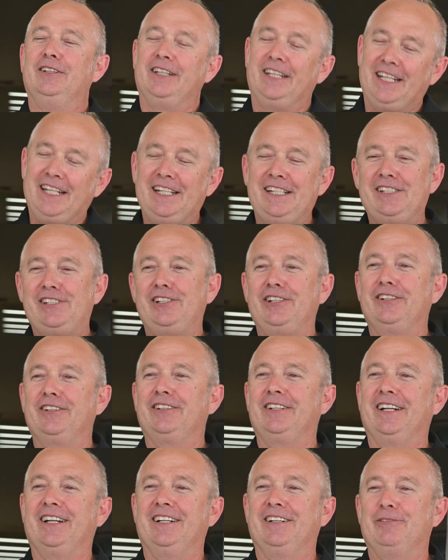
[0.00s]
easier
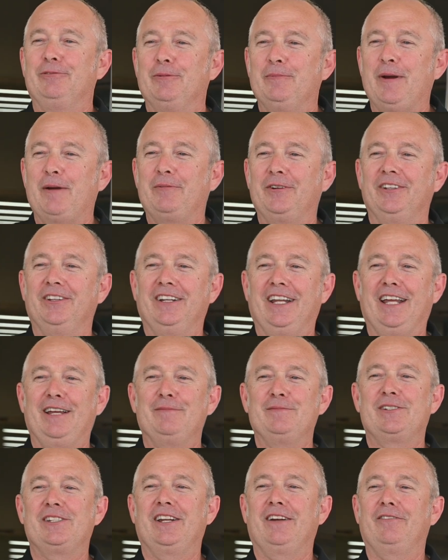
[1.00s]
to remember the
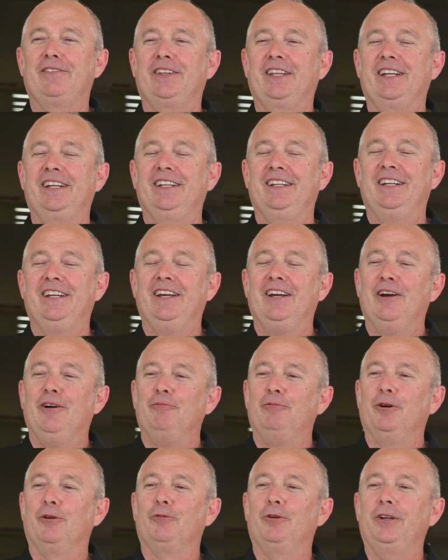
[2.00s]
names and everything.
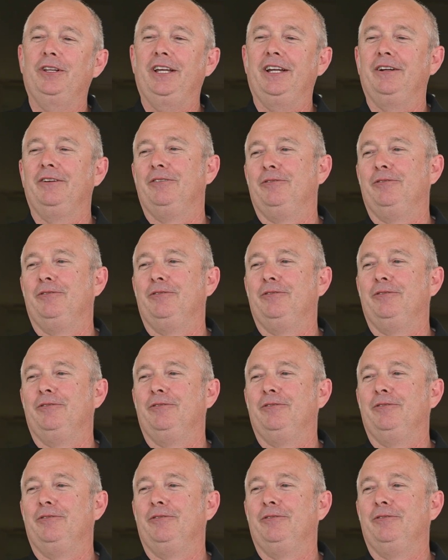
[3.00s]
We're